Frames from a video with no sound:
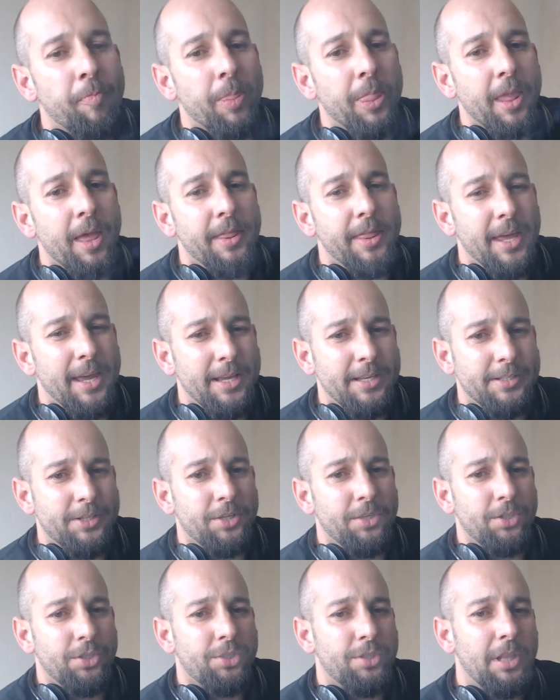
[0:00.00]
There
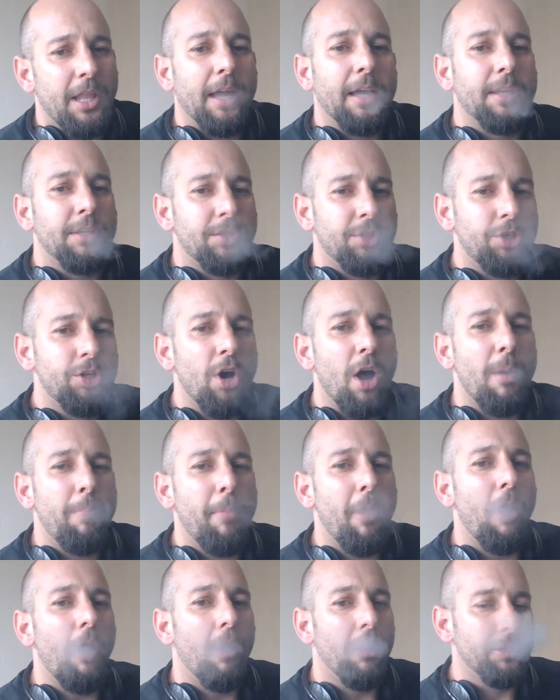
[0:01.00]
is like a sharp
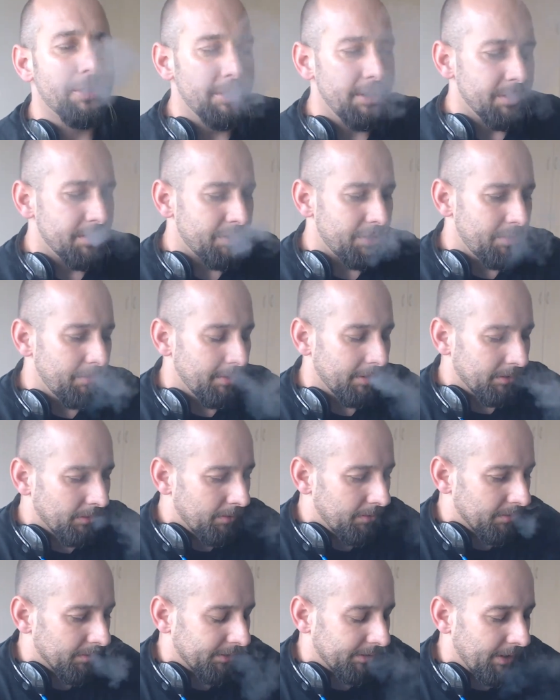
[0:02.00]
harshness to it
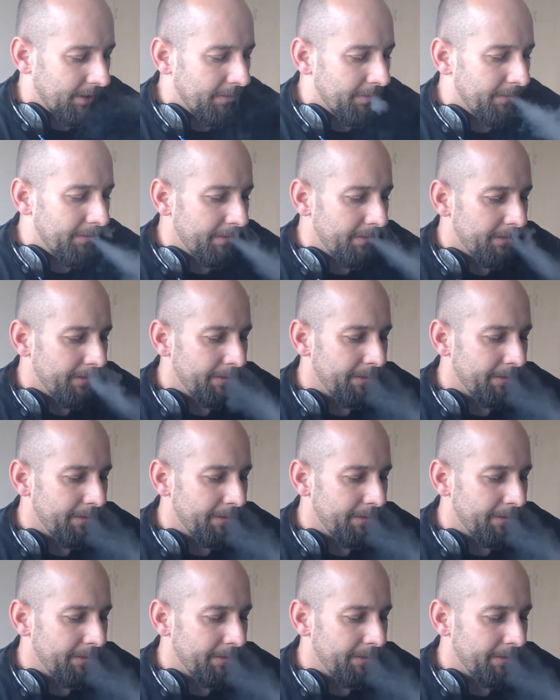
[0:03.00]
also.